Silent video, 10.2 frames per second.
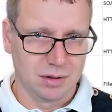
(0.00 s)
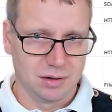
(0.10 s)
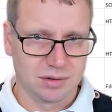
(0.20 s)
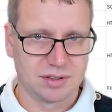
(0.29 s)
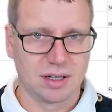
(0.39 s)

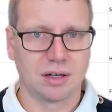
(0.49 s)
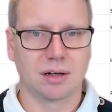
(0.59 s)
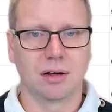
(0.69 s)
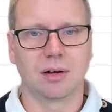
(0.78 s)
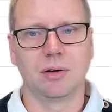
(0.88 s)

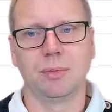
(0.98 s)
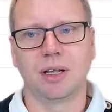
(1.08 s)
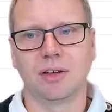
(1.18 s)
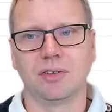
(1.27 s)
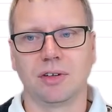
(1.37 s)
sender
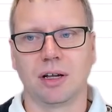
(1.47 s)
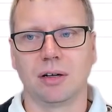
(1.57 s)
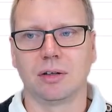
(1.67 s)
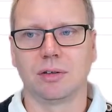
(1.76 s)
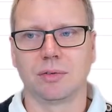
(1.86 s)
communication
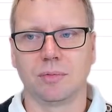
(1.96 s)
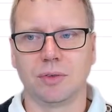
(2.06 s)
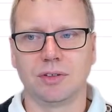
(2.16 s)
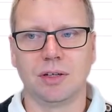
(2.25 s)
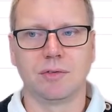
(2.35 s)
channels,
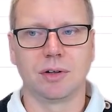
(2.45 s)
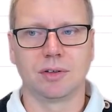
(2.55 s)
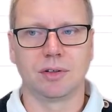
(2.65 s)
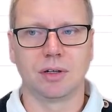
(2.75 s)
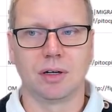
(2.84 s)

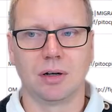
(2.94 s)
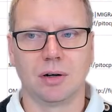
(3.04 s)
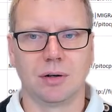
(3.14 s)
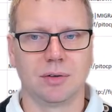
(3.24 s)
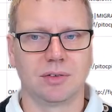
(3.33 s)
receivers,
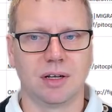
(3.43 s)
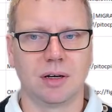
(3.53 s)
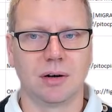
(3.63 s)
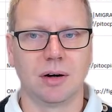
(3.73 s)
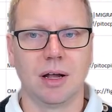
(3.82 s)

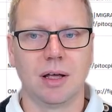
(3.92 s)
sender.